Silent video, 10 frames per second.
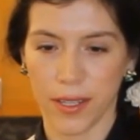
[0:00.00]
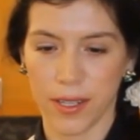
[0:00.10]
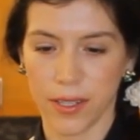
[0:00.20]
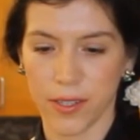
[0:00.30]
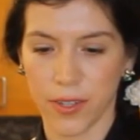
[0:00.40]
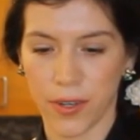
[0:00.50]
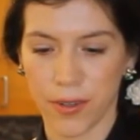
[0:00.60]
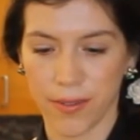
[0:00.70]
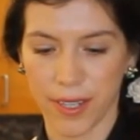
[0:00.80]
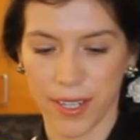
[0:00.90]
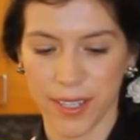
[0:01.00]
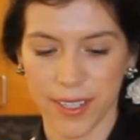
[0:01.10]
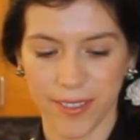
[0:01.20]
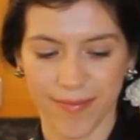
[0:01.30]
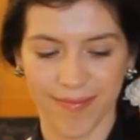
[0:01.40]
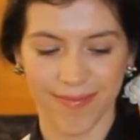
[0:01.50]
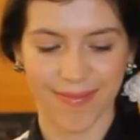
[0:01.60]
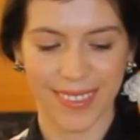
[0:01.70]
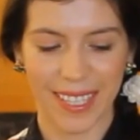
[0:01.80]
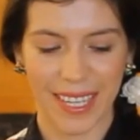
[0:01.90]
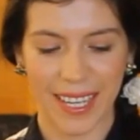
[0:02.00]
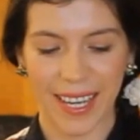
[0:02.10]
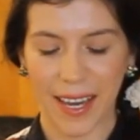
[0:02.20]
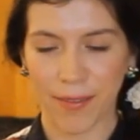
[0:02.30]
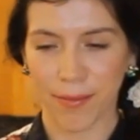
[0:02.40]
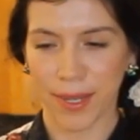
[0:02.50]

dissolving. I have